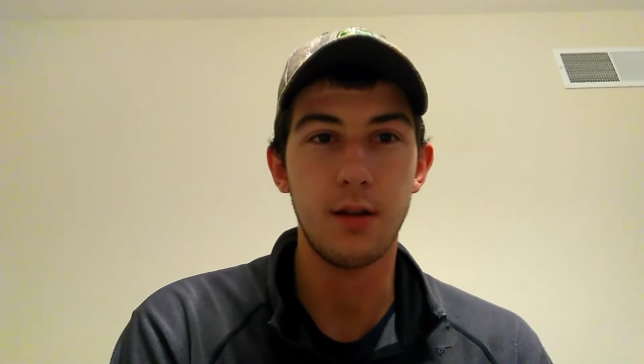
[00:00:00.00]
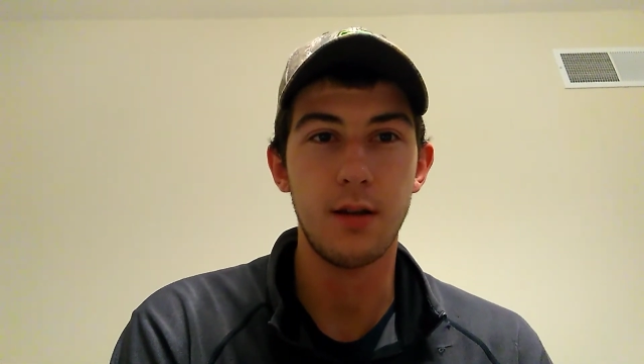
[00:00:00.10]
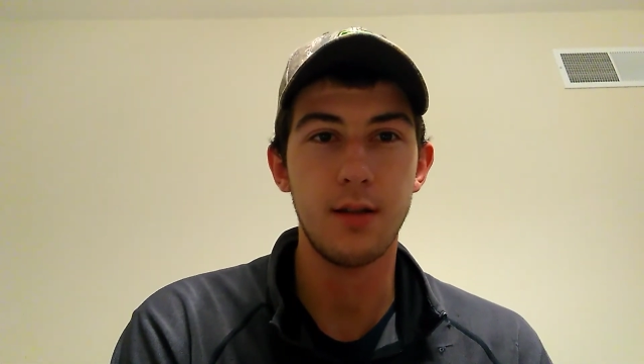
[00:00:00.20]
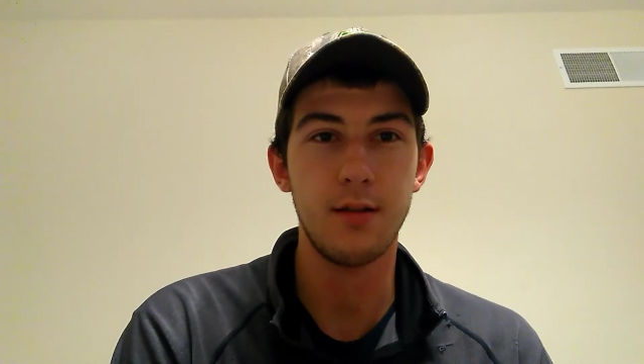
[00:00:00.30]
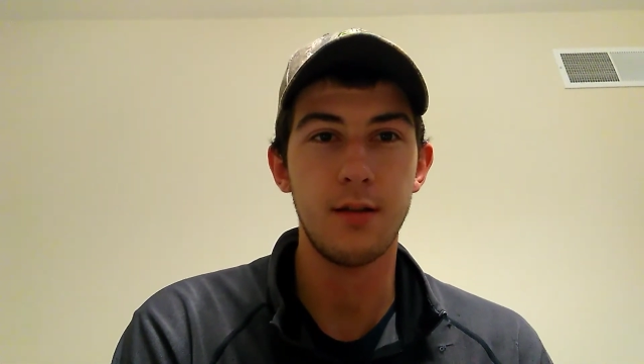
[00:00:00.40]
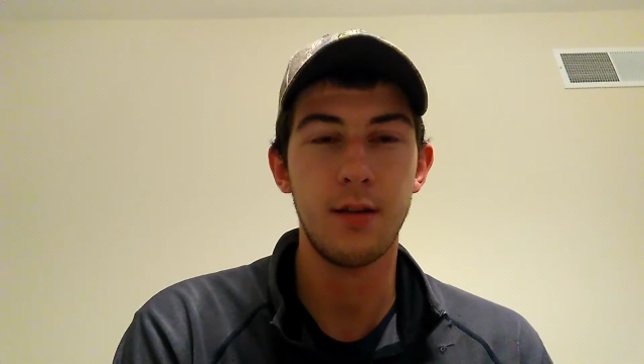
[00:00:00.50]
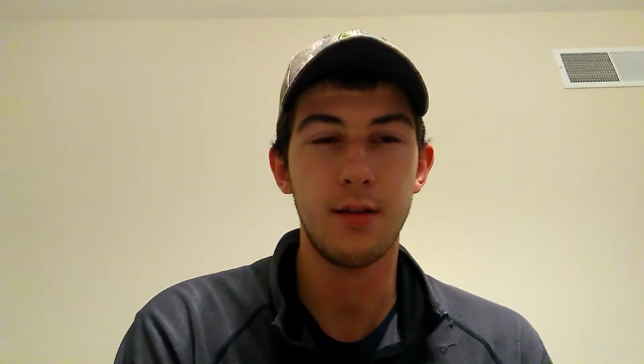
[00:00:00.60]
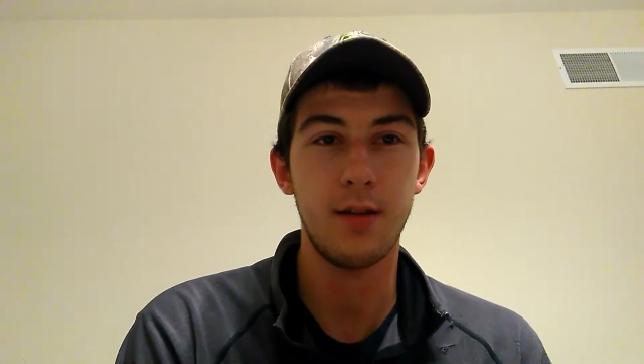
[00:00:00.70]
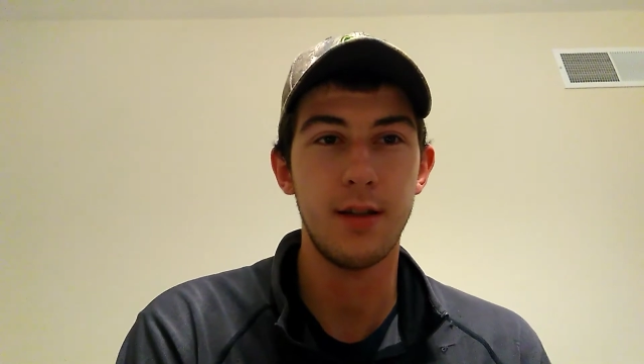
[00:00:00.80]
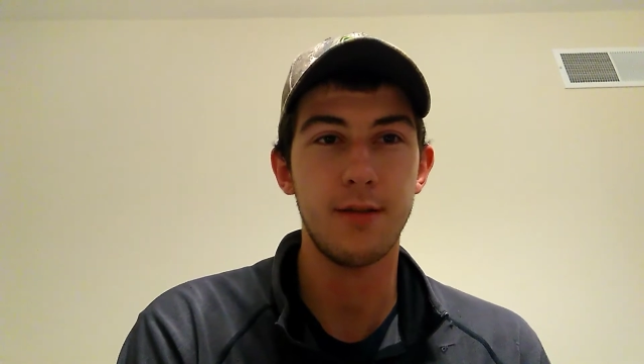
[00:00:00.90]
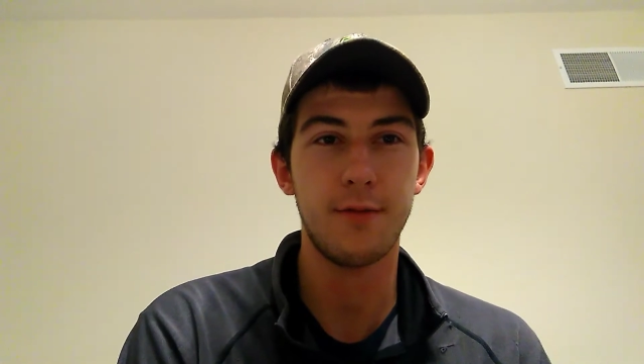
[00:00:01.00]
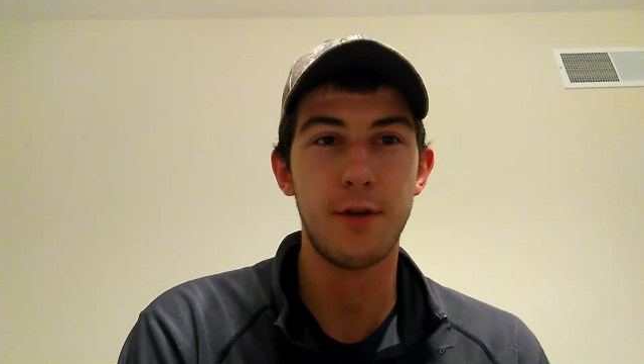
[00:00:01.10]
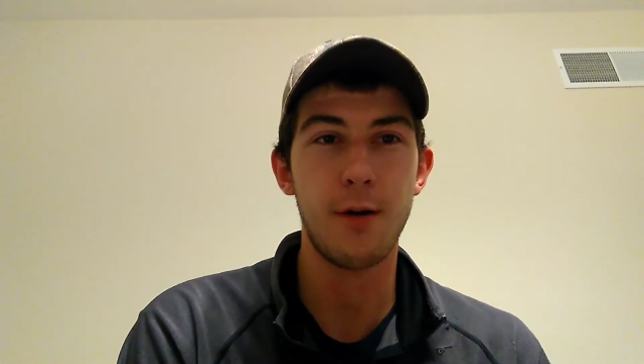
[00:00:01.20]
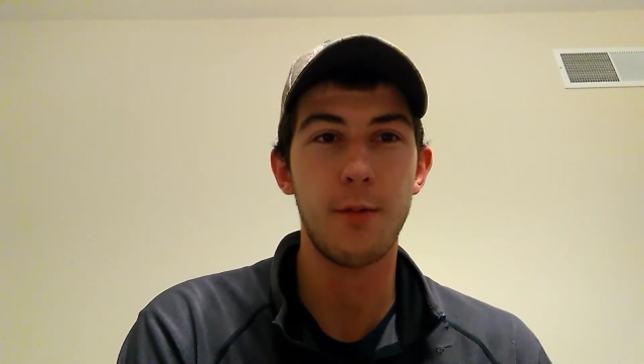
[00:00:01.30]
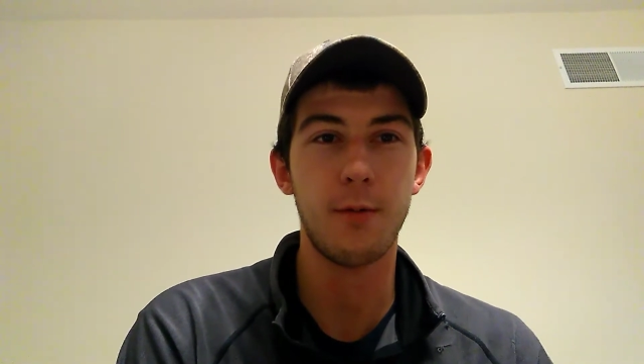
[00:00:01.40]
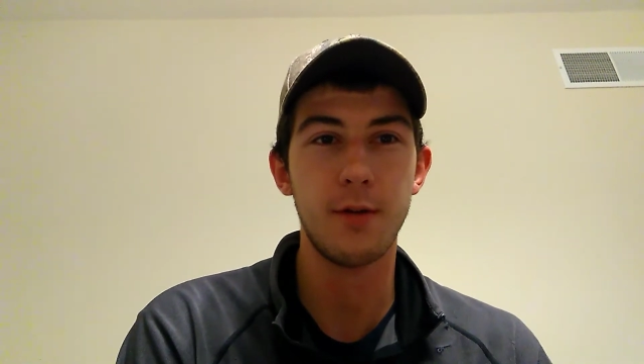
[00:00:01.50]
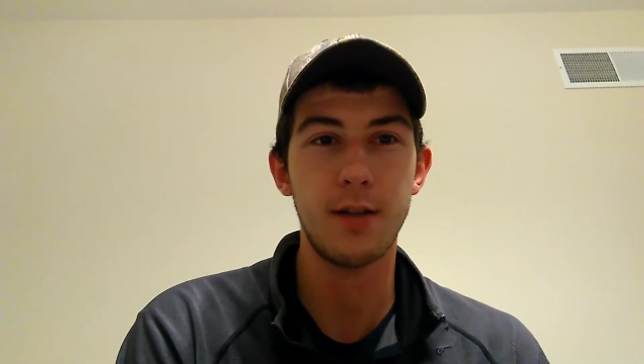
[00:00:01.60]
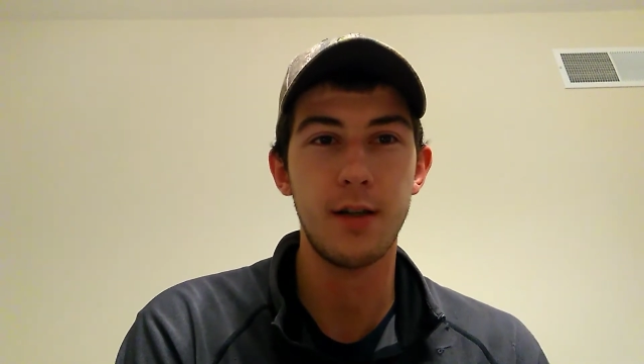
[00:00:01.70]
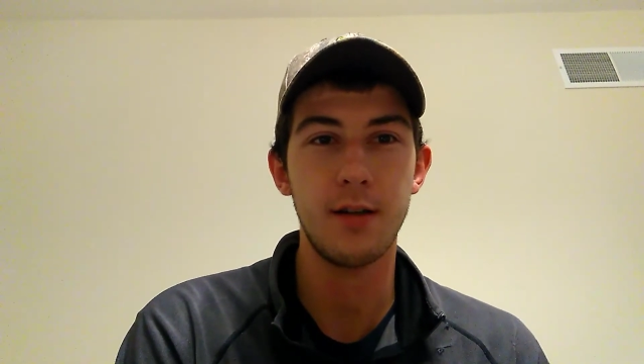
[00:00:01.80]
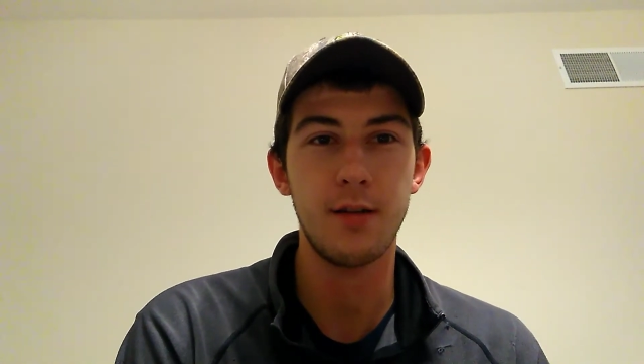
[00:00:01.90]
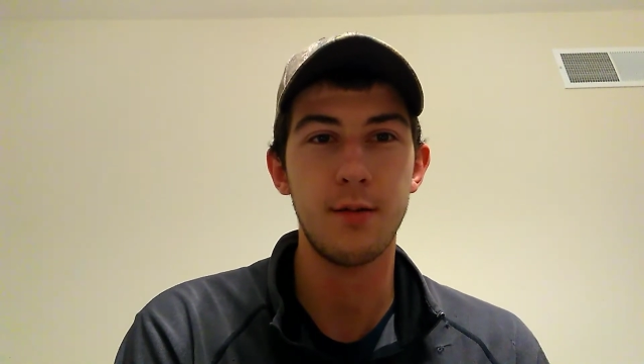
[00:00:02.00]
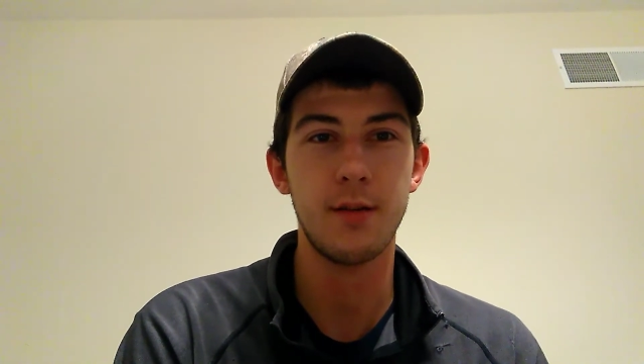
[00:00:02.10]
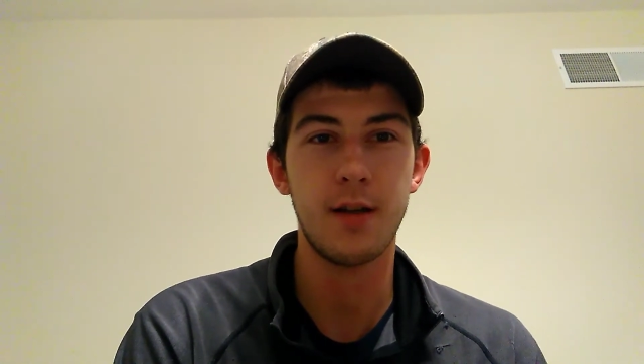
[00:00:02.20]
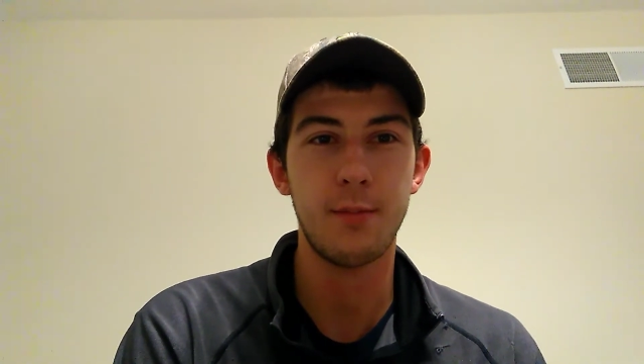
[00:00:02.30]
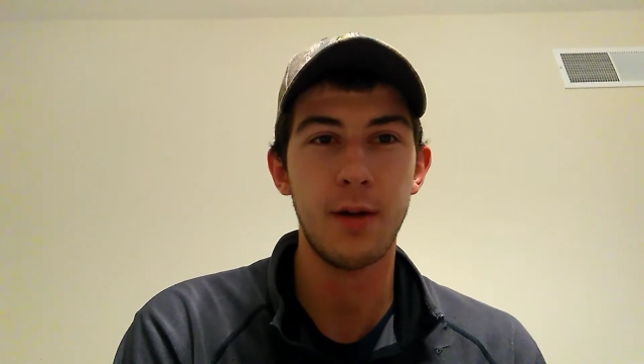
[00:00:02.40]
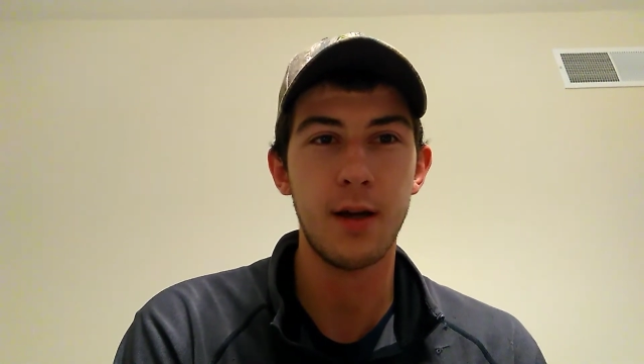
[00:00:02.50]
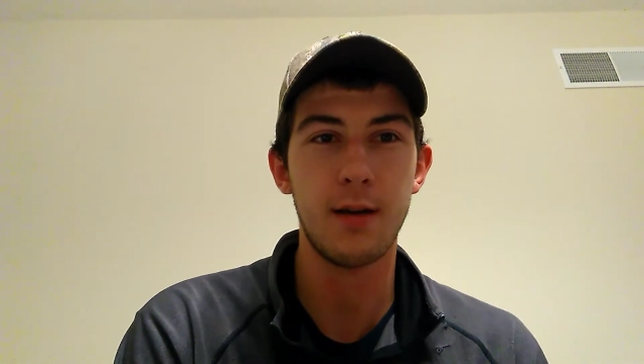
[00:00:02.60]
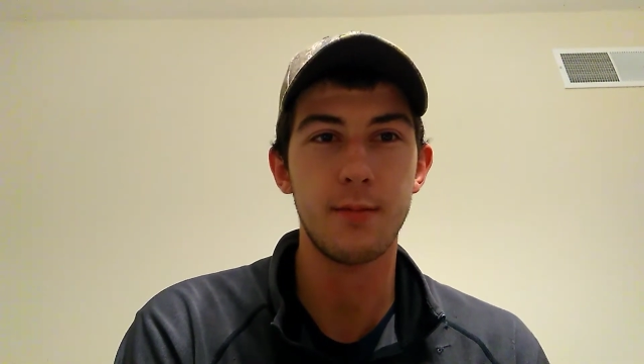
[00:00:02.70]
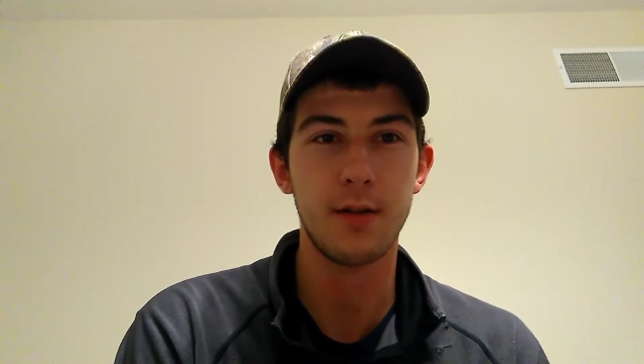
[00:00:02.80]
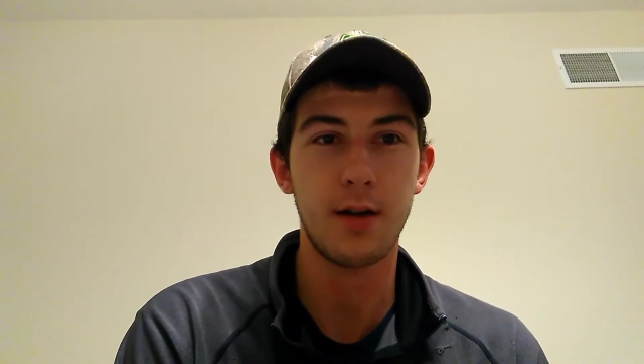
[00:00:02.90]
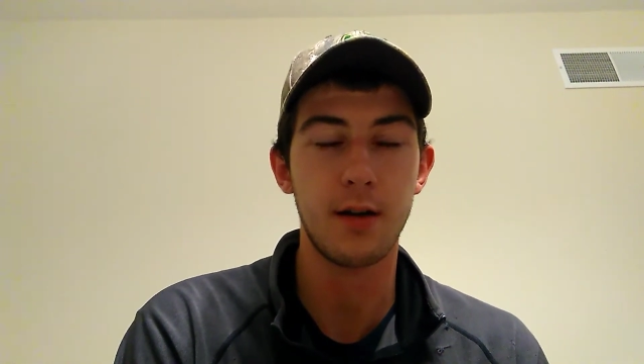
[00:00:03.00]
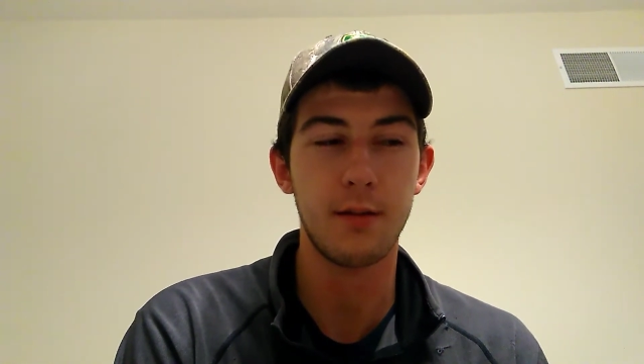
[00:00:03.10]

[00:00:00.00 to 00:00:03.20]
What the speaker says: He's a farmer. What's he going to do without a pickup truck?